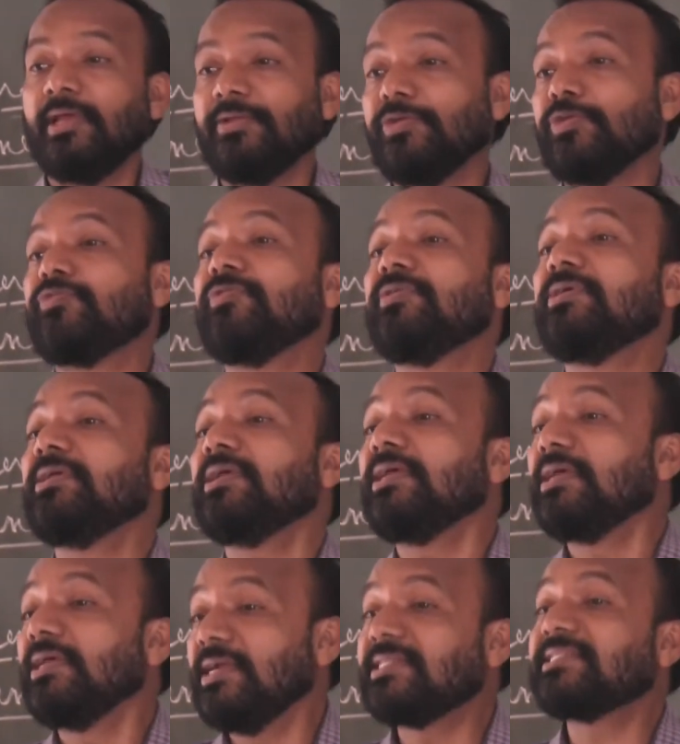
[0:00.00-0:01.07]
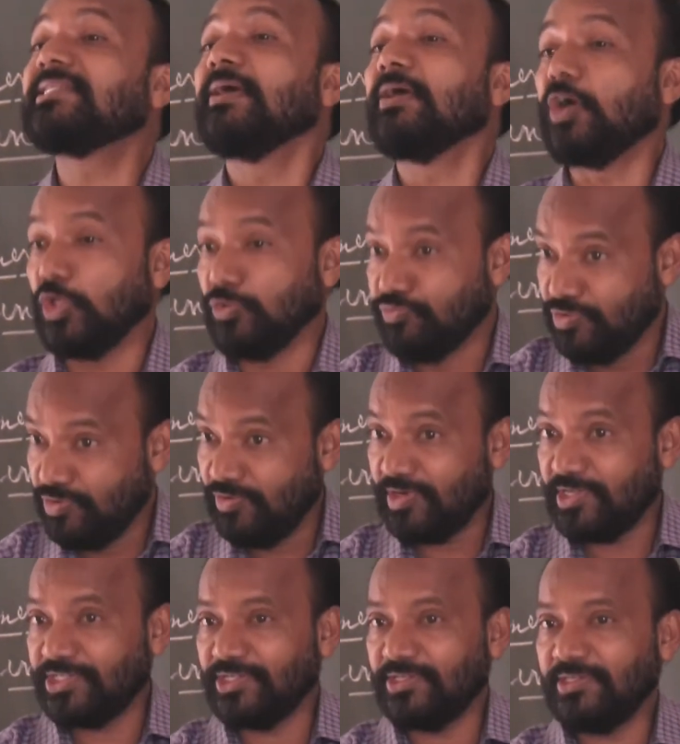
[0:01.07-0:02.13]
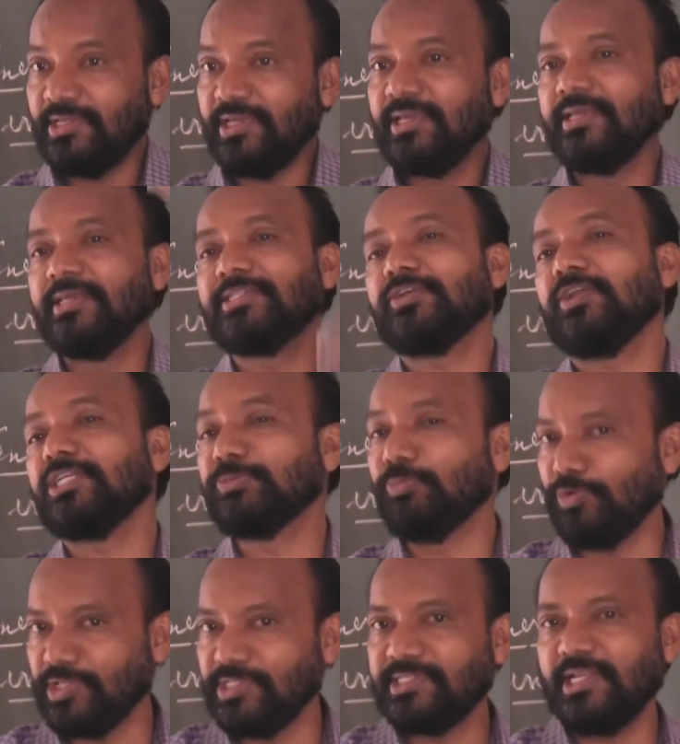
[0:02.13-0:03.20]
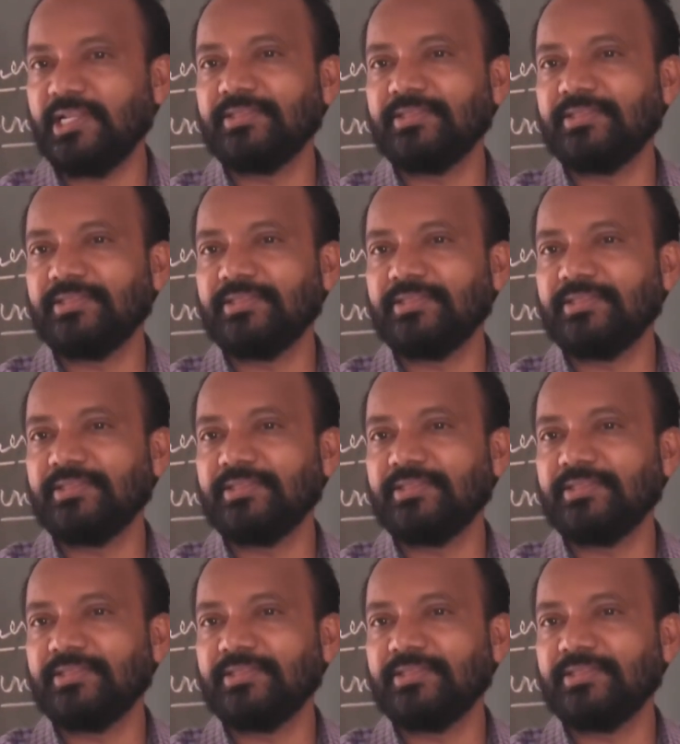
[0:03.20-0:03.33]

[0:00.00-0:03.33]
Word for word: due to its configuration is called as potential